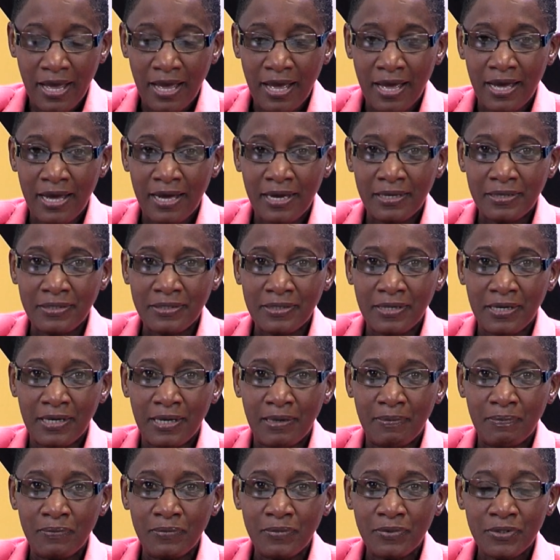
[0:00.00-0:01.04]
And
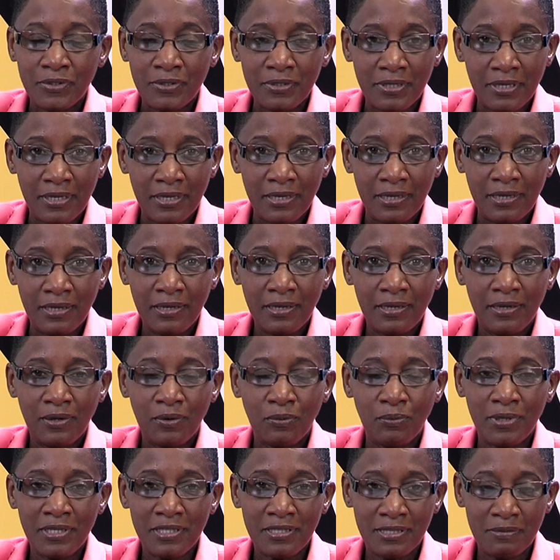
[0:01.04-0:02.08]
um, today
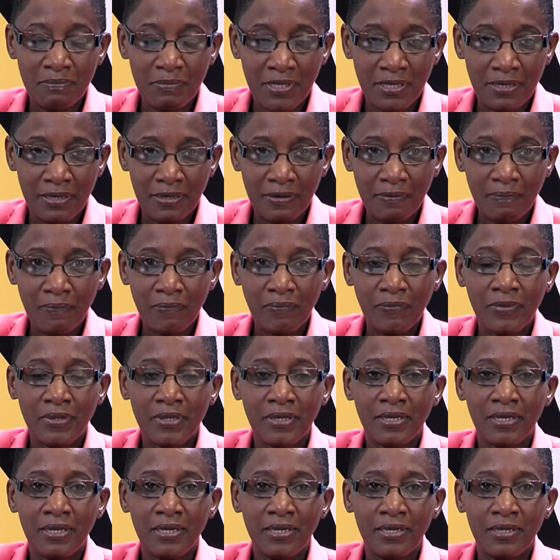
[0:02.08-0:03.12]
with me
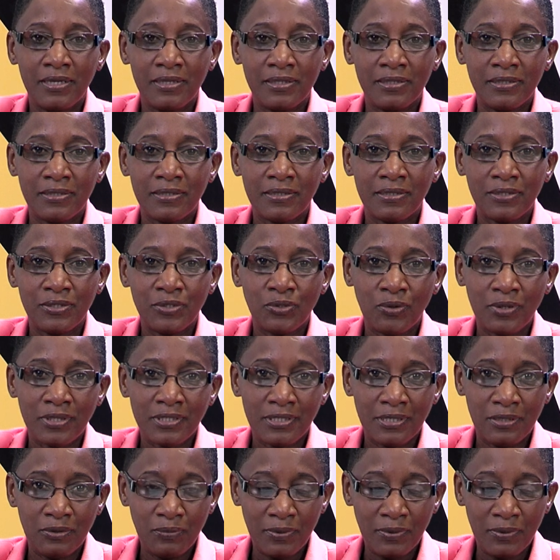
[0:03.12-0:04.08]
is Dr.